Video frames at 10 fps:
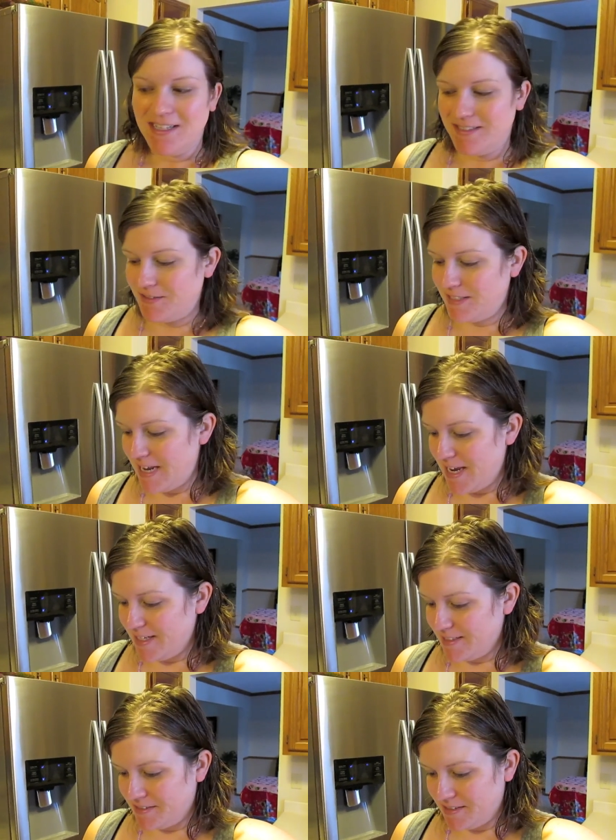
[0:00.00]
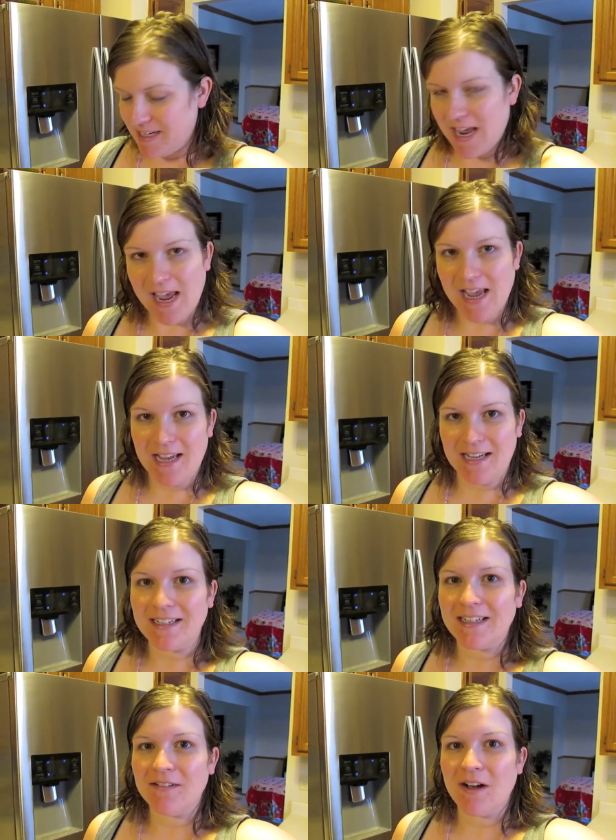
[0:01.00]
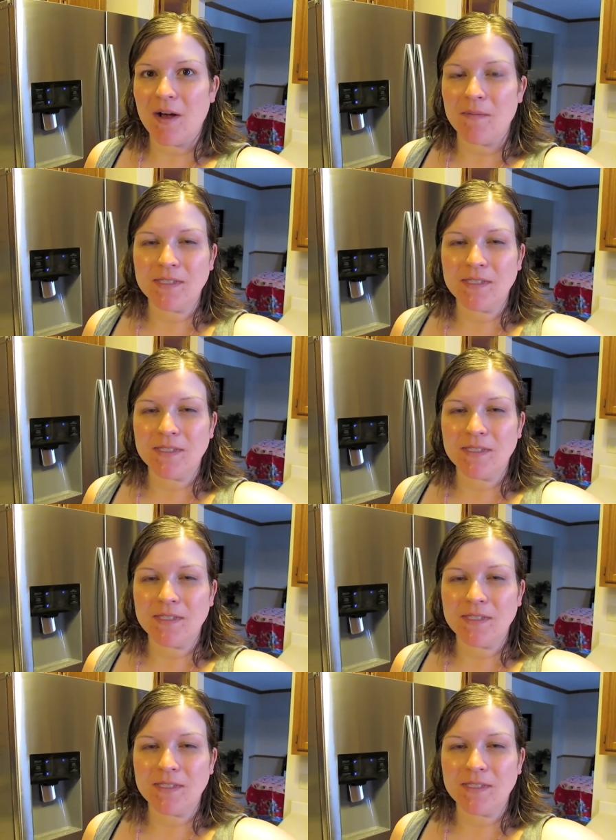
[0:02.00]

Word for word: So today is the day. Um,